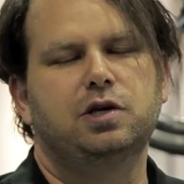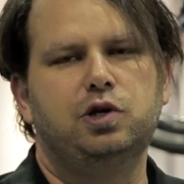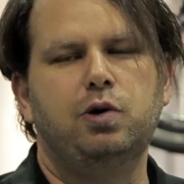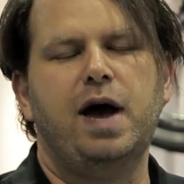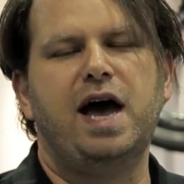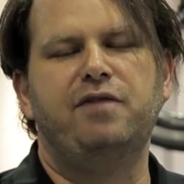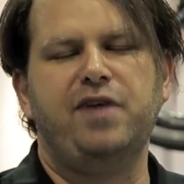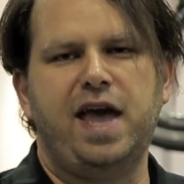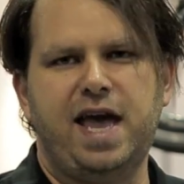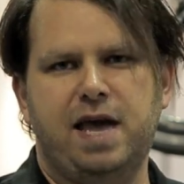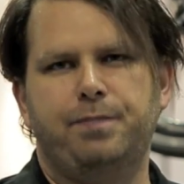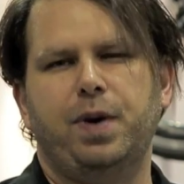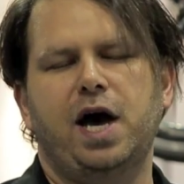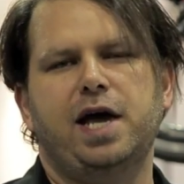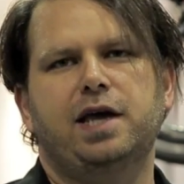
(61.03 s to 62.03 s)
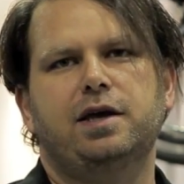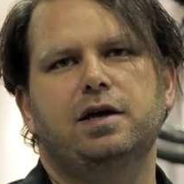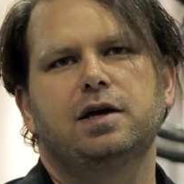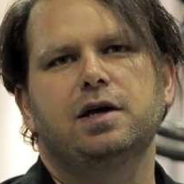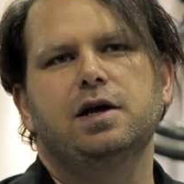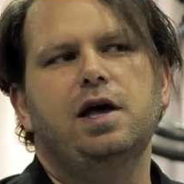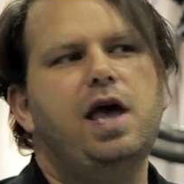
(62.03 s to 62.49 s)
You have a bike,
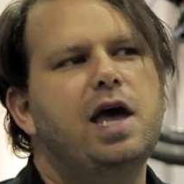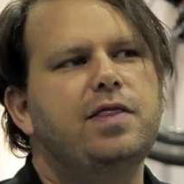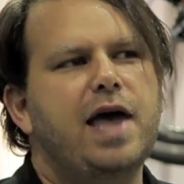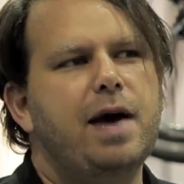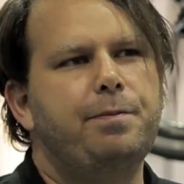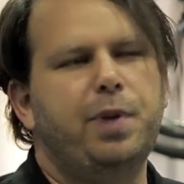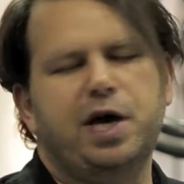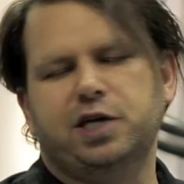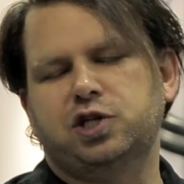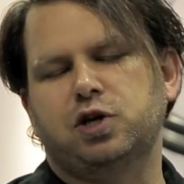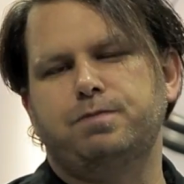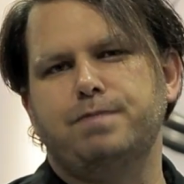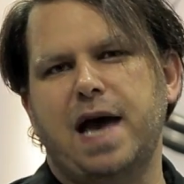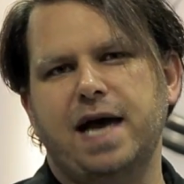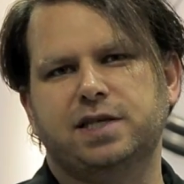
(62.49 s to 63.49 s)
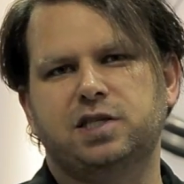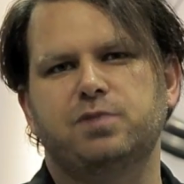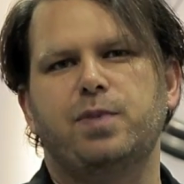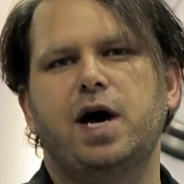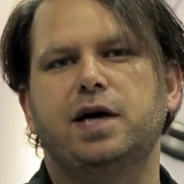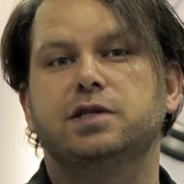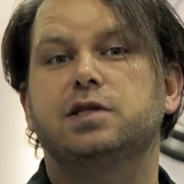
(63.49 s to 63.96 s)
and that bike should
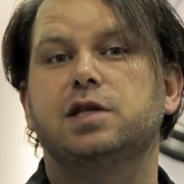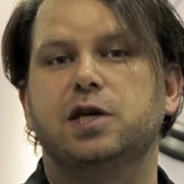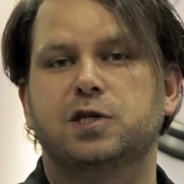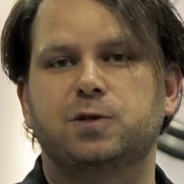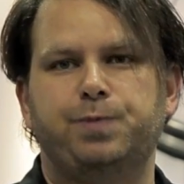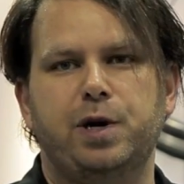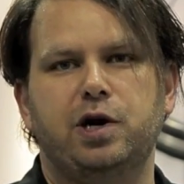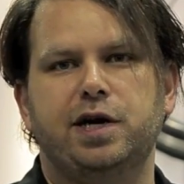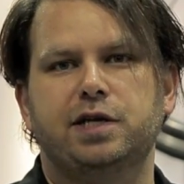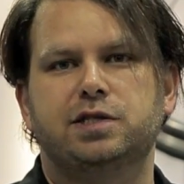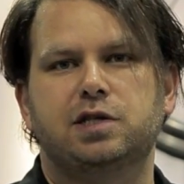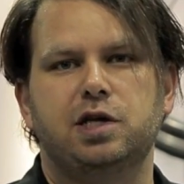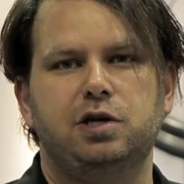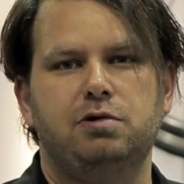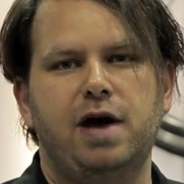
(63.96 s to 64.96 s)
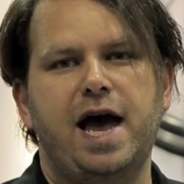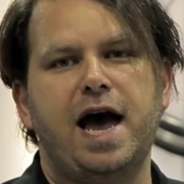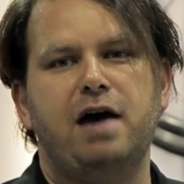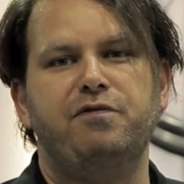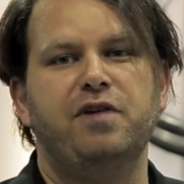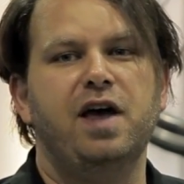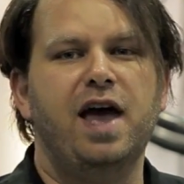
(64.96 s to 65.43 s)
maximize the experience that you
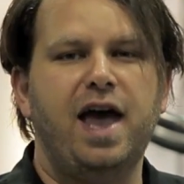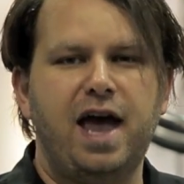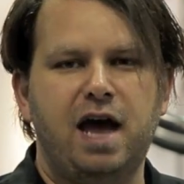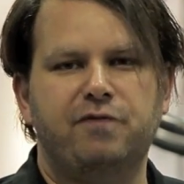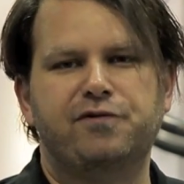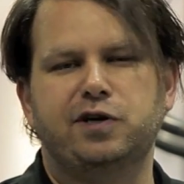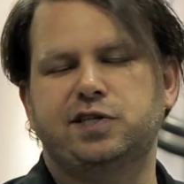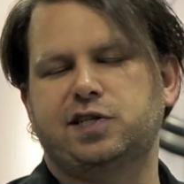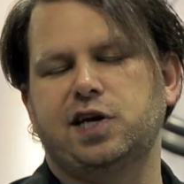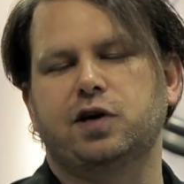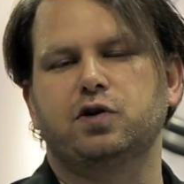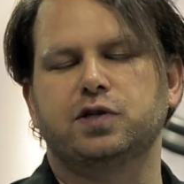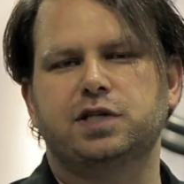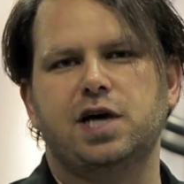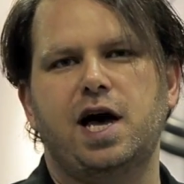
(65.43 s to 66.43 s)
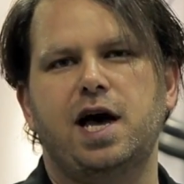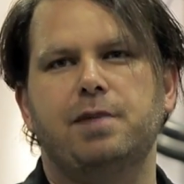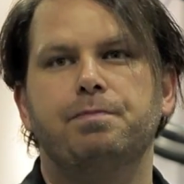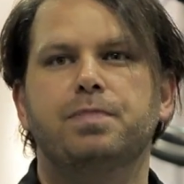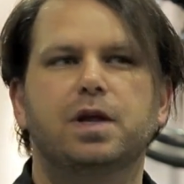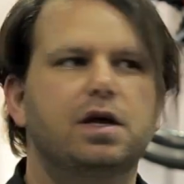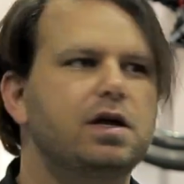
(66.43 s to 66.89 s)
have every single time.